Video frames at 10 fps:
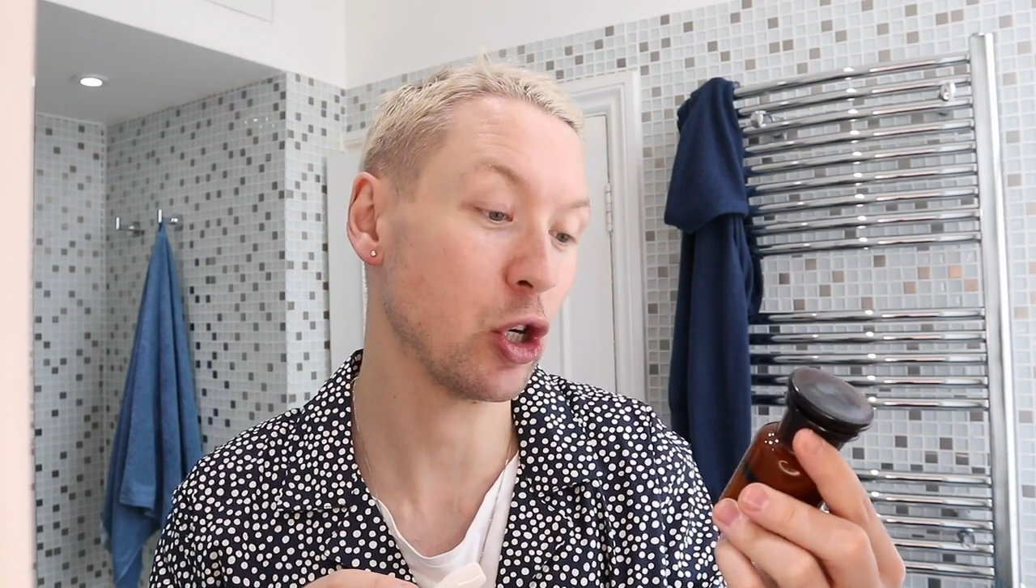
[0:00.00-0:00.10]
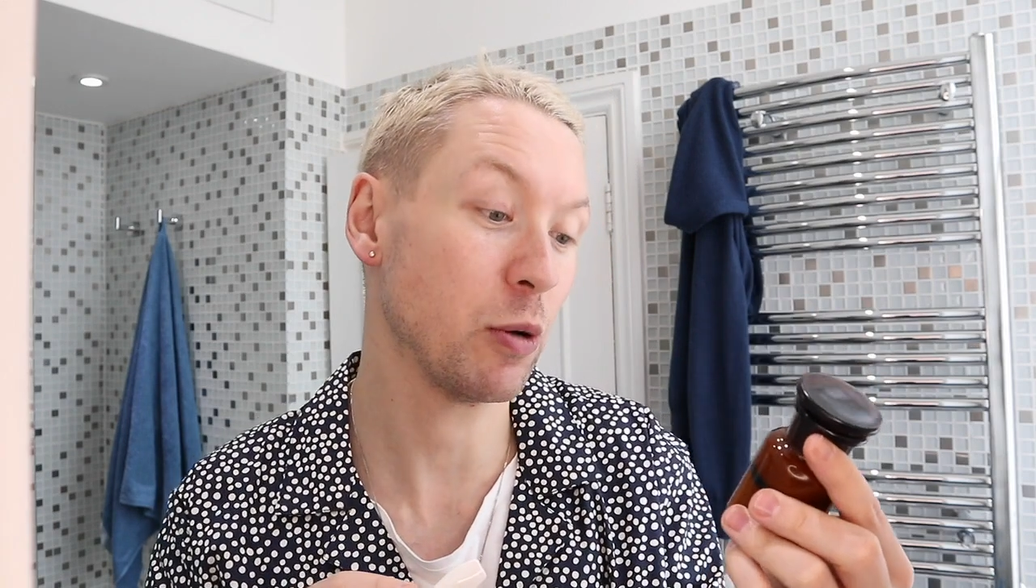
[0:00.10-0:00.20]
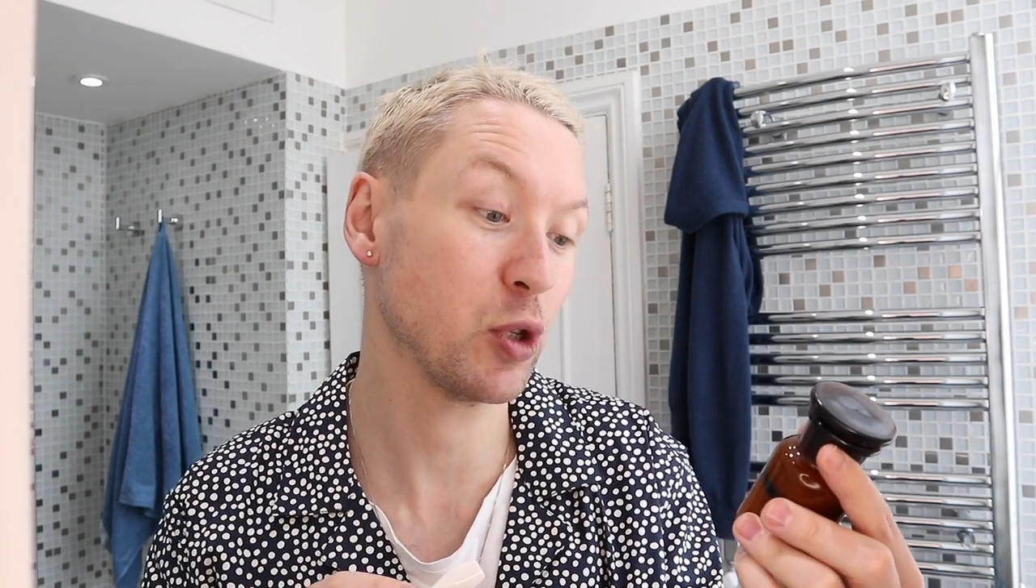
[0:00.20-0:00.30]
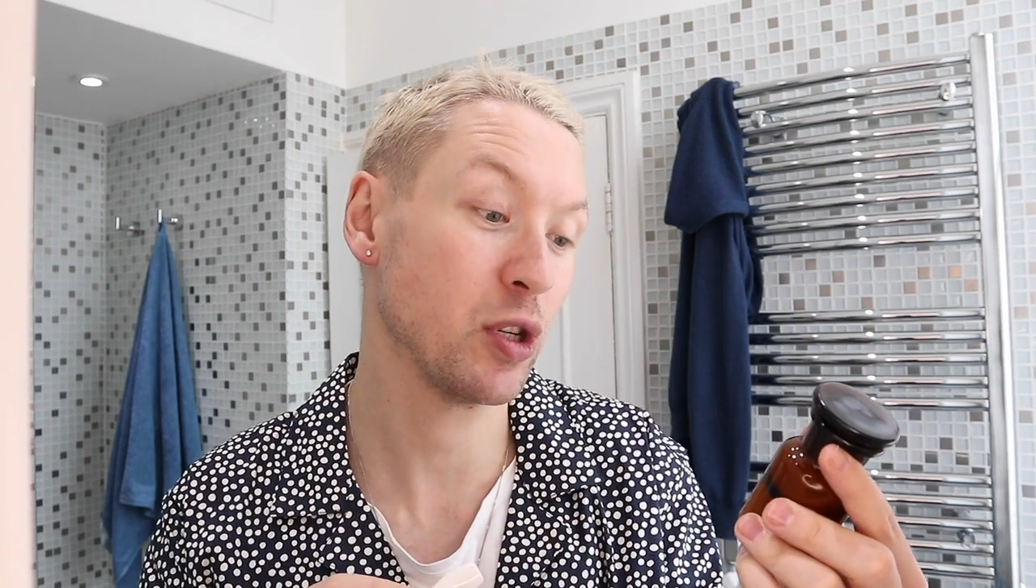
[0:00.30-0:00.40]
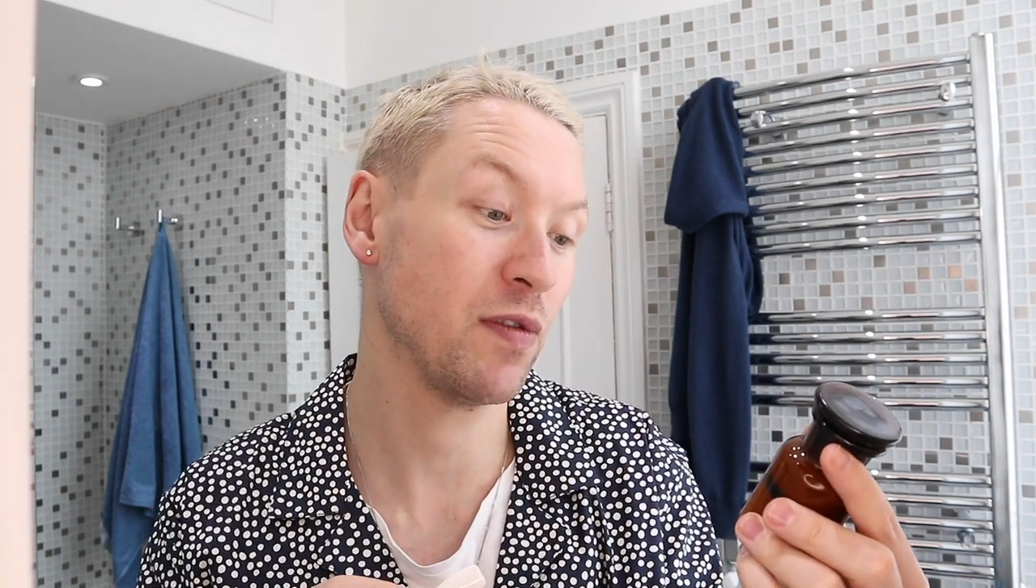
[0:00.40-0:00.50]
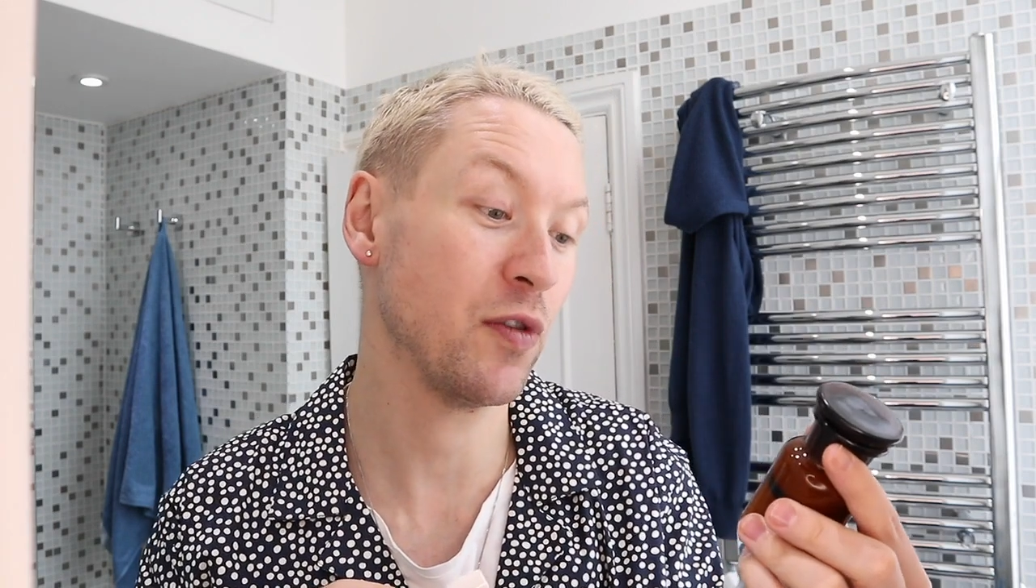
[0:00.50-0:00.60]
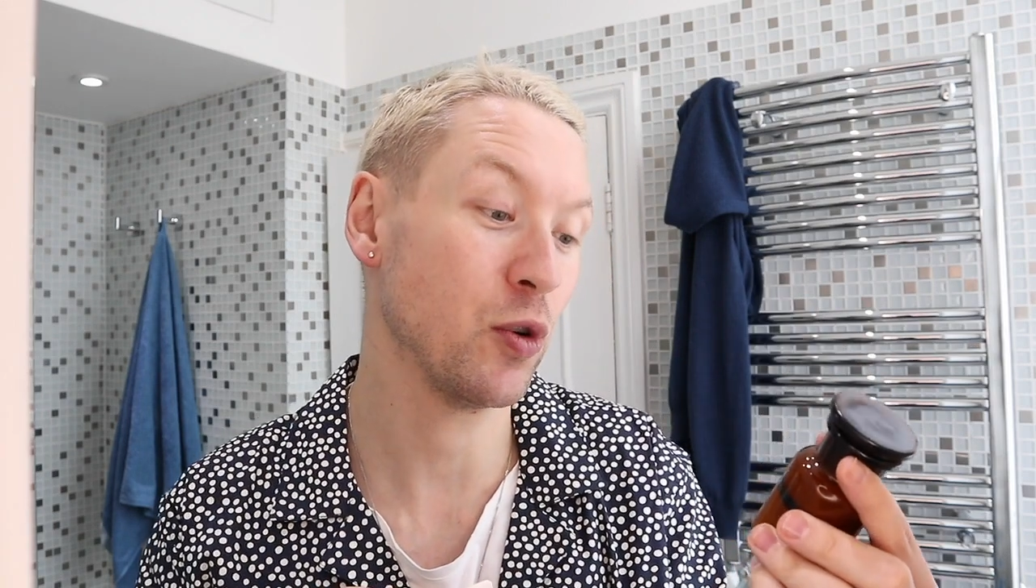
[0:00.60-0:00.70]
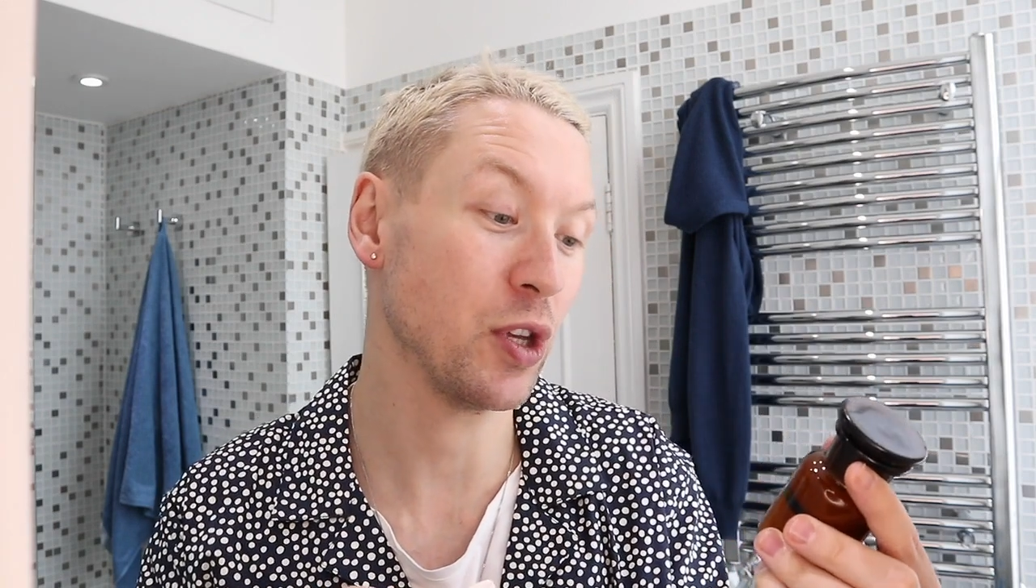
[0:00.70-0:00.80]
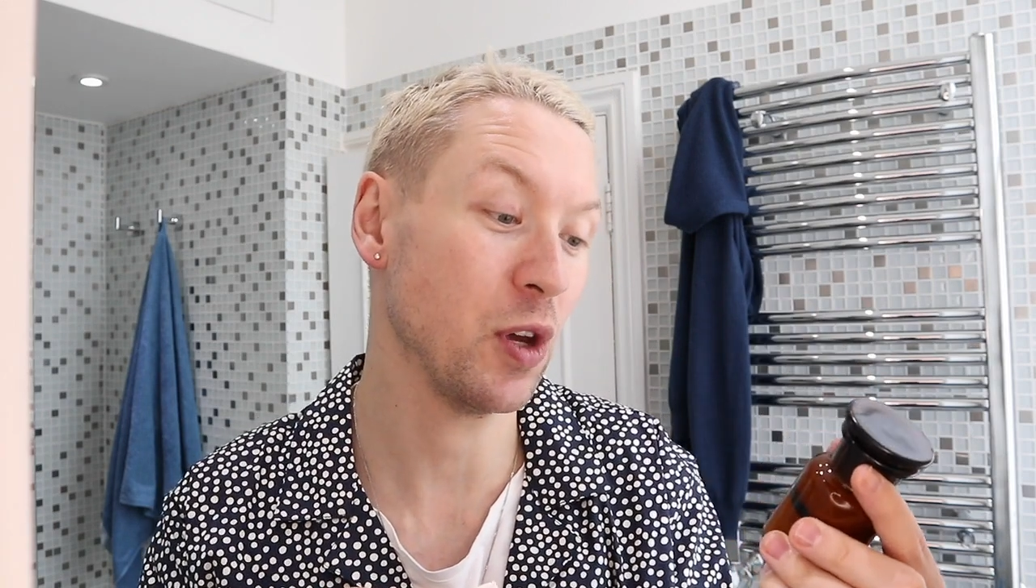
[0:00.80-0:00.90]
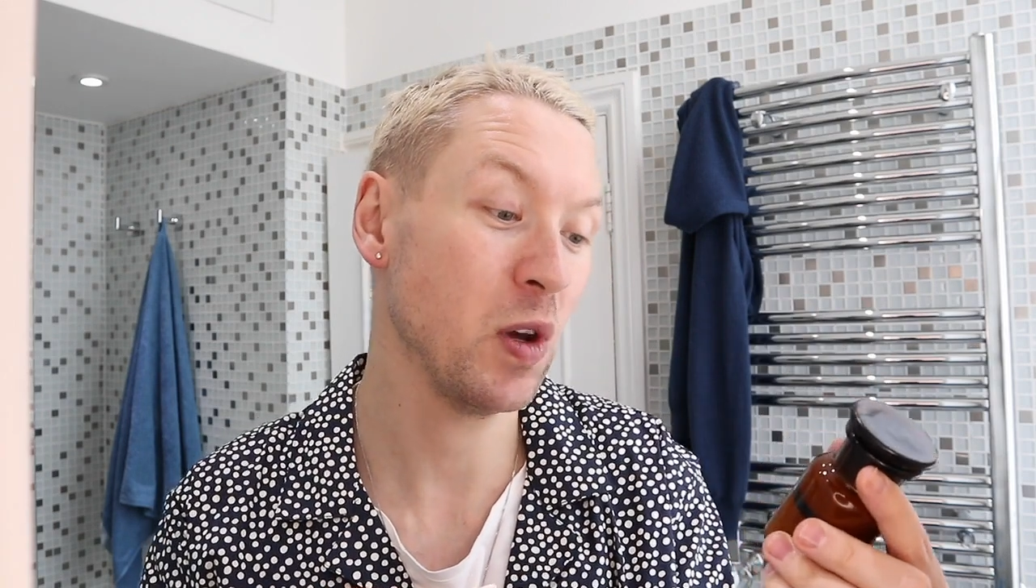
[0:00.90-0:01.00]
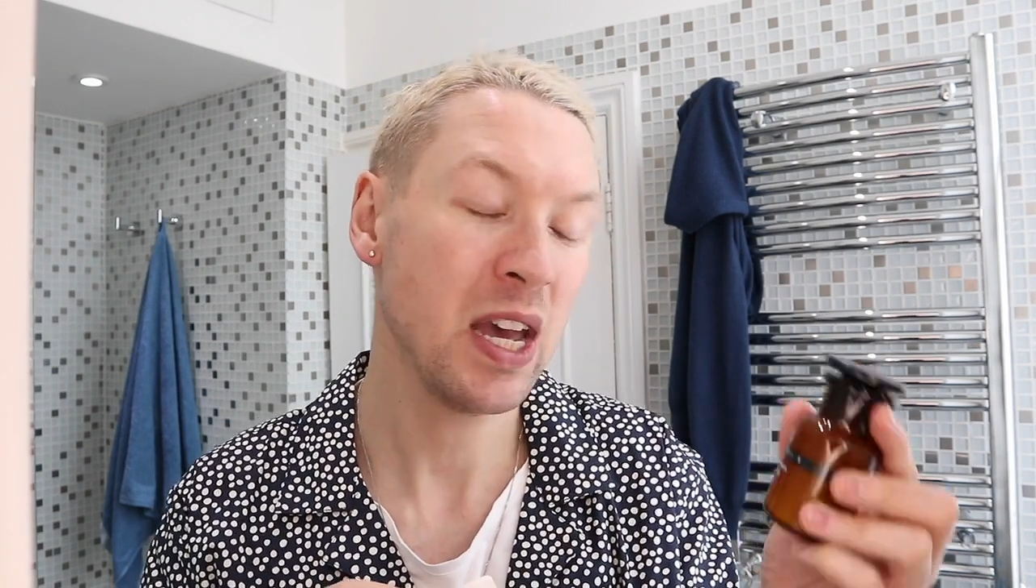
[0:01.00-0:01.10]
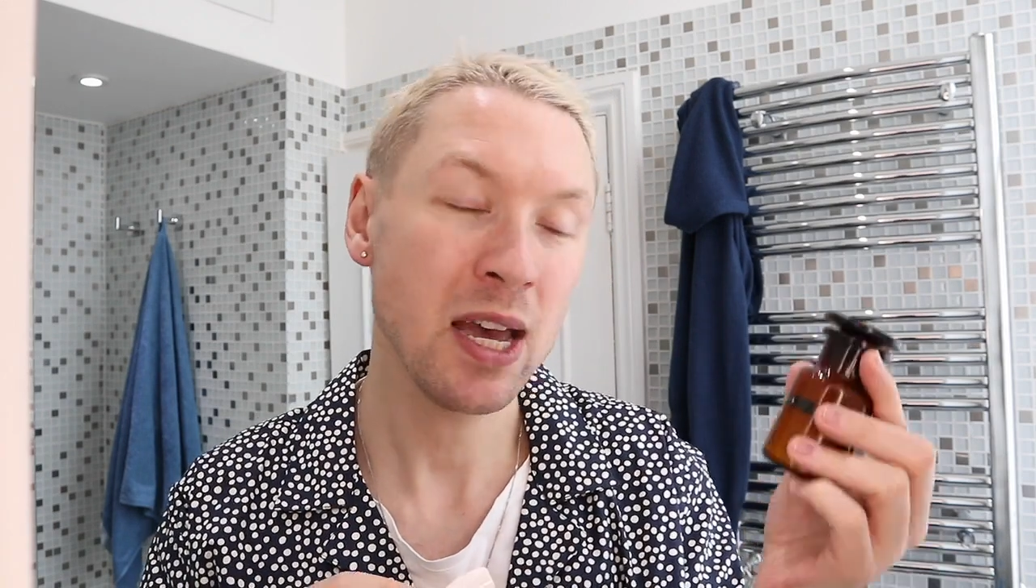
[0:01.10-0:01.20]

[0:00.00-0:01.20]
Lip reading: option for you,